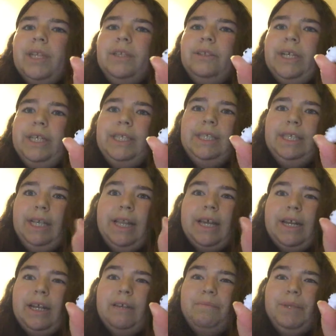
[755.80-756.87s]
So I can see
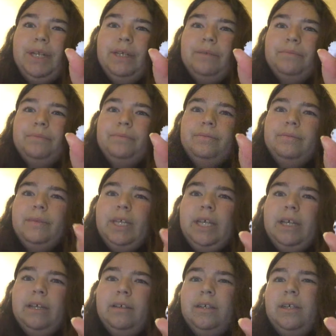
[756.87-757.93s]
that
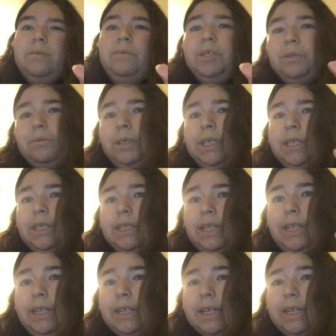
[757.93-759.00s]
happening. I wish we could have
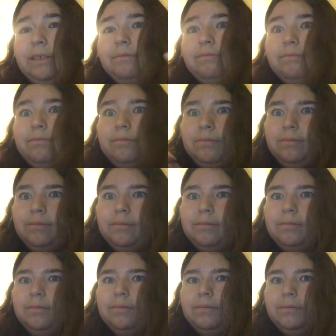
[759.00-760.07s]
seen that,
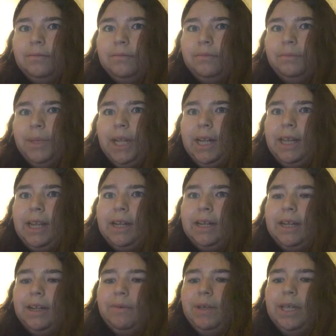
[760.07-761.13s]
but at the end
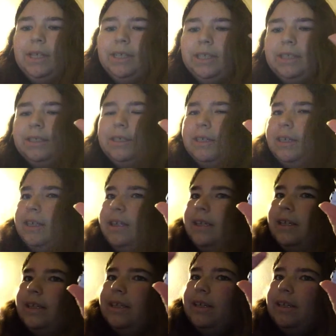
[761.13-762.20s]
of the day, we can just
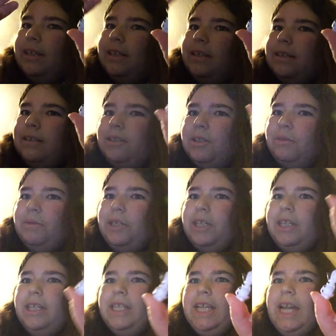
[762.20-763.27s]

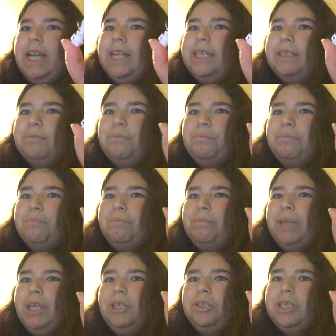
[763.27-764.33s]
switch the setting and
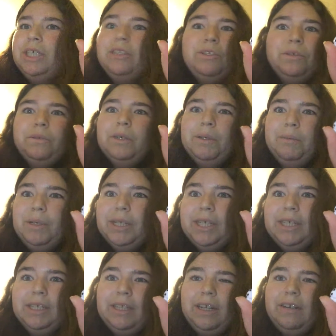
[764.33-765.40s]
picture it in
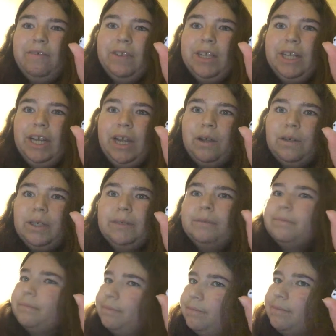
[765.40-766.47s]
Storybrooke instead of in the tower.
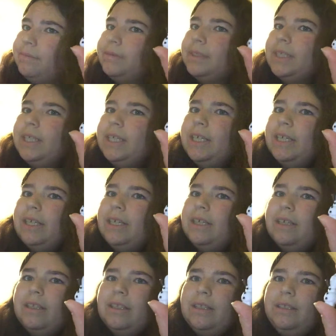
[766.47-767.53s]

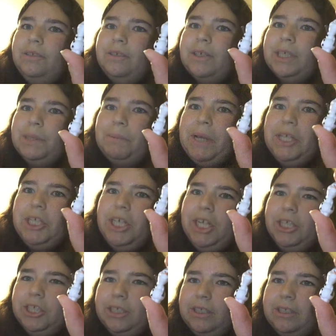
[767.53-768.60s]
Use our
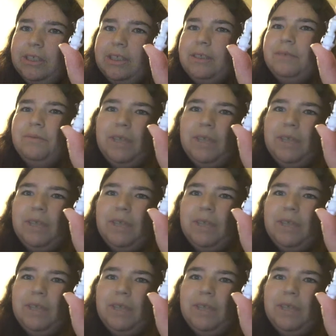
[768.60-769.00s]
imaginations.